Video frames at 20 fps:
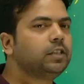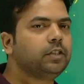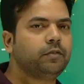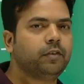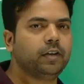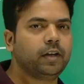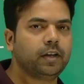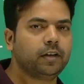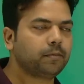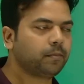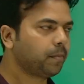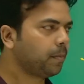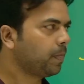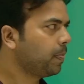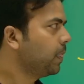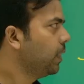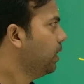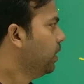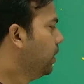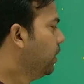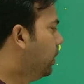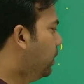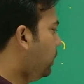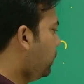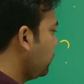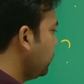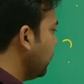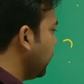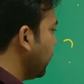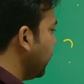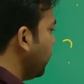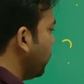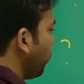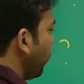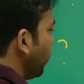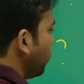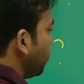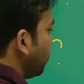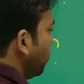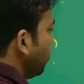way. Second
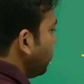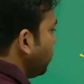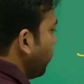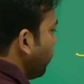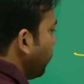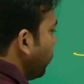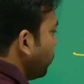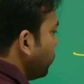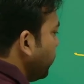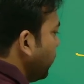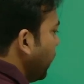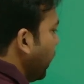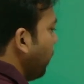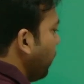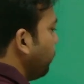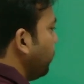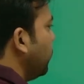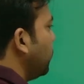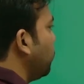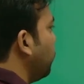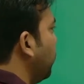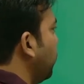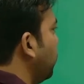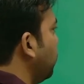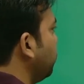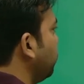question, suppose we have this one.